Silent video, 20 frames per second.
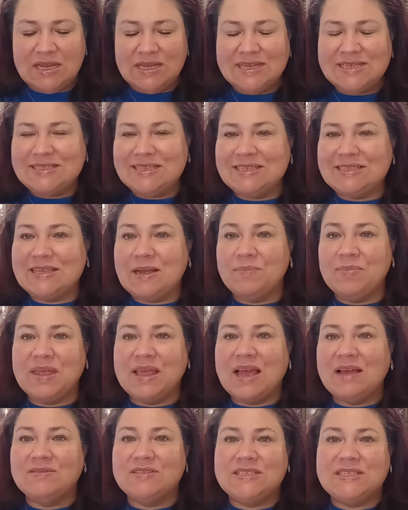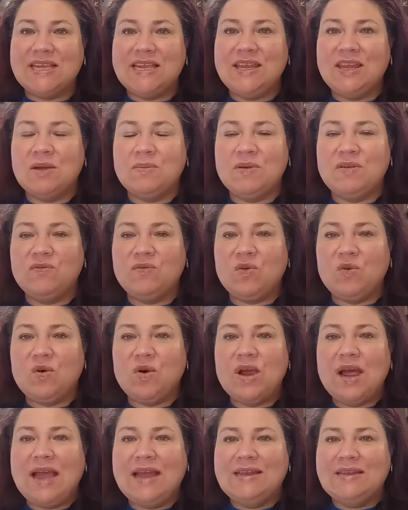And this is something I've seen there
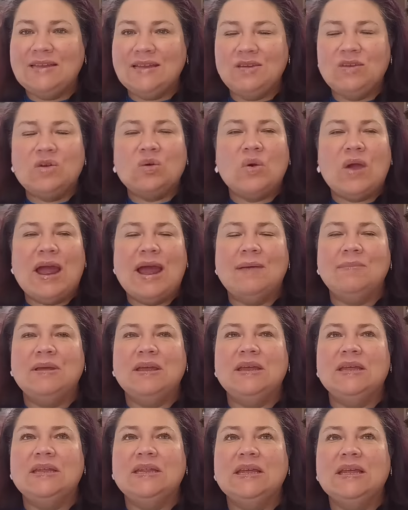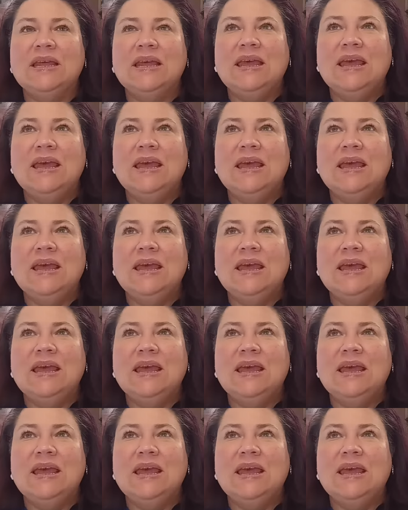before. I didn't grab it.